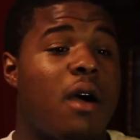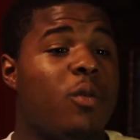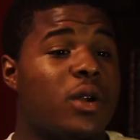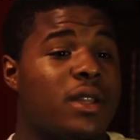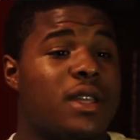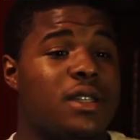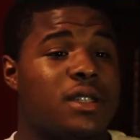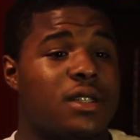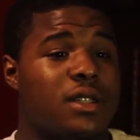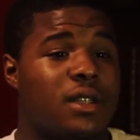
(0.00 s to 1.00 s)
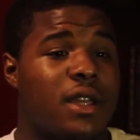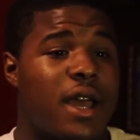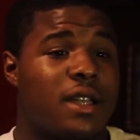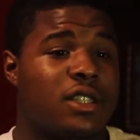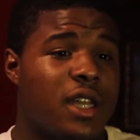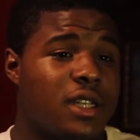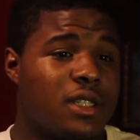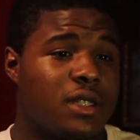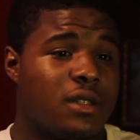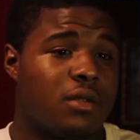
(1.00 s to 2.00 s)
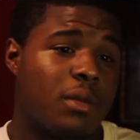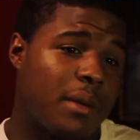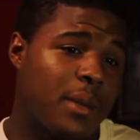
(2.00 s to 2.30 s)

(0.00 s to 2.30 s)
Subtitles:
I'm with this guy, Jason, my